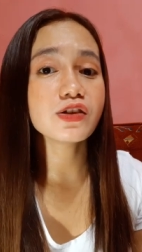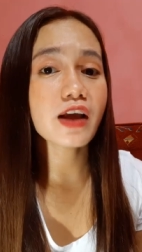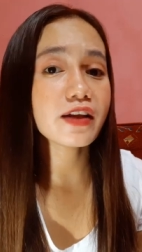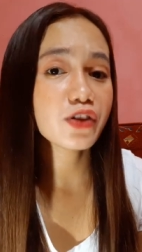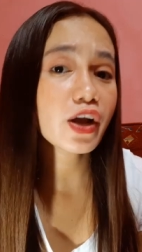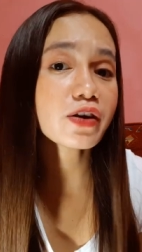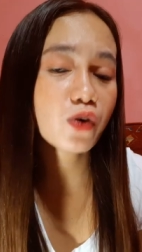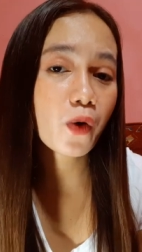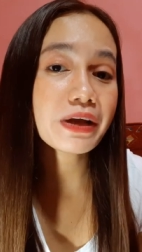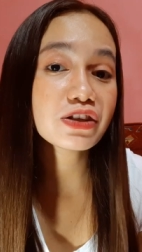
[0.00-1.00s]
eh, they're
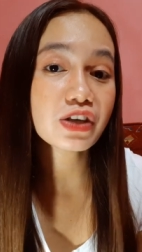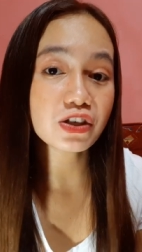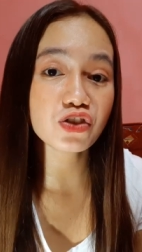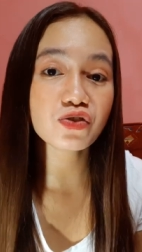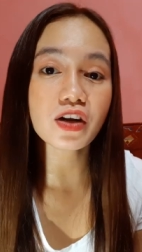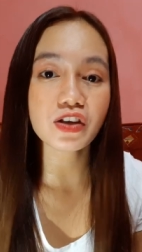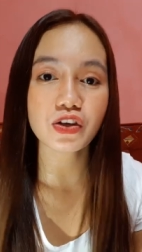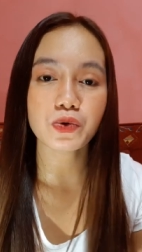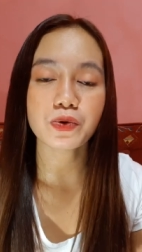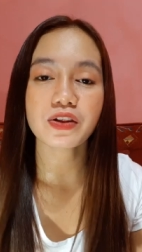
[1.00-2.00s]
going to instruct
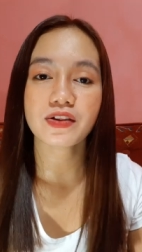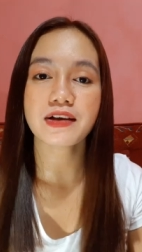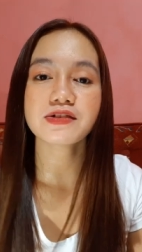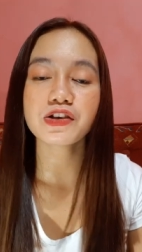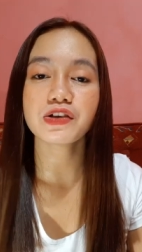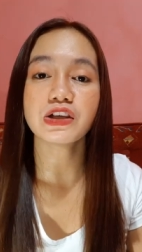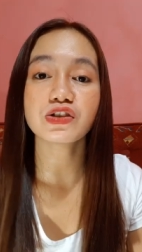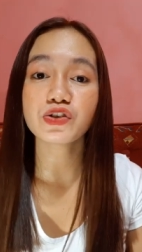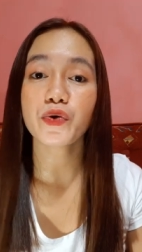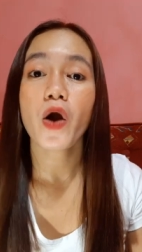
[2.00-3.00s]
you the things that you need
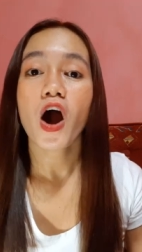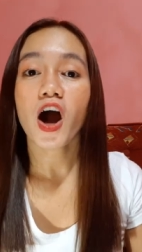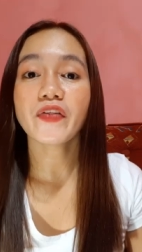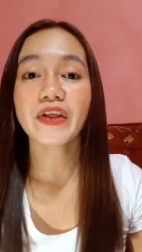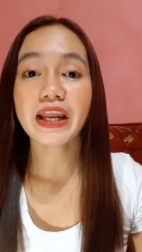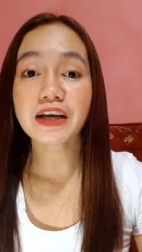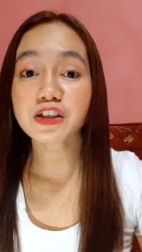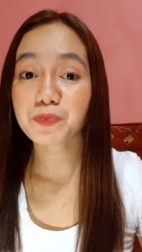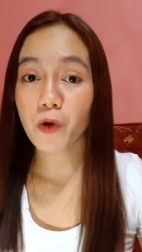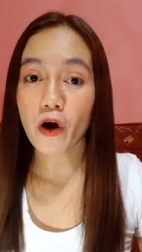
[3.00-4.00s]
to do on the
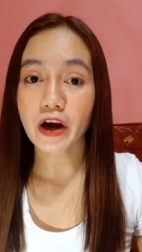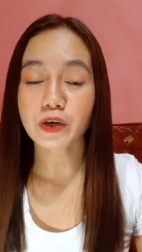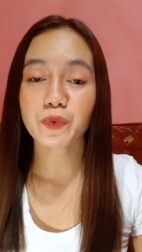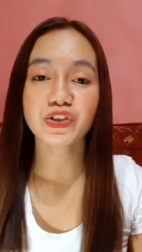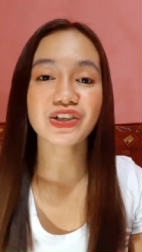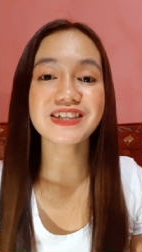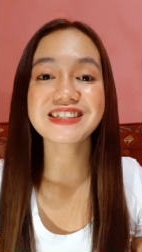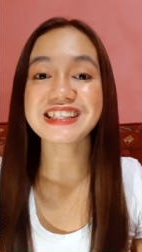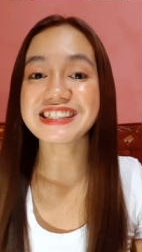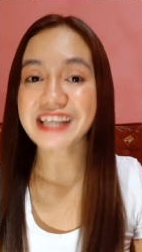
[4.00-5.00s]
next part, which is
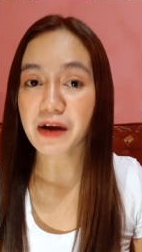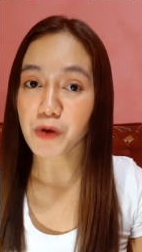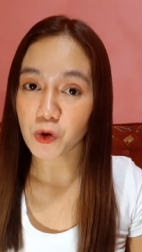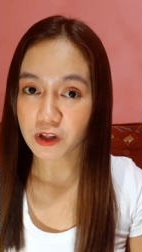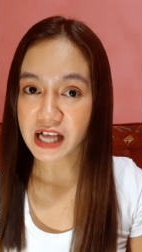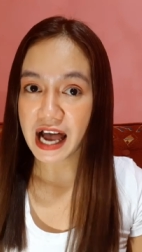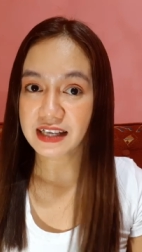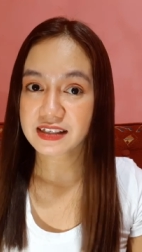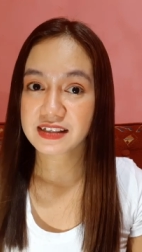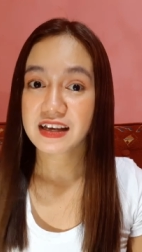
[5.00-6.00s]
the demo
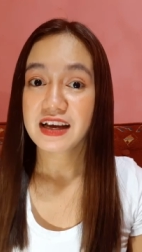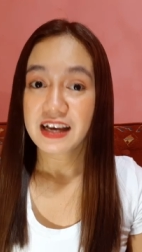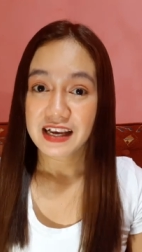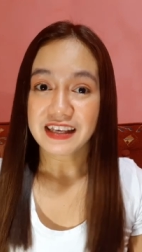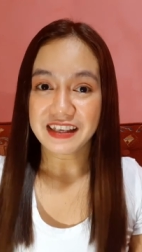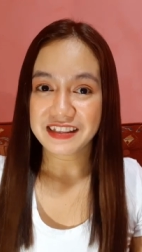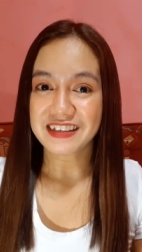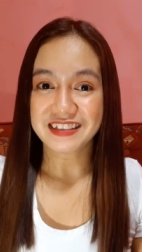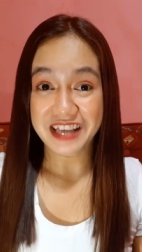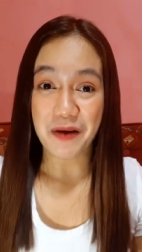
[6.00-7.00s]
class.
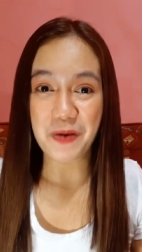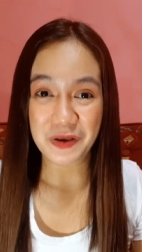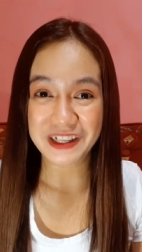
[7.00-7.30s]
The demo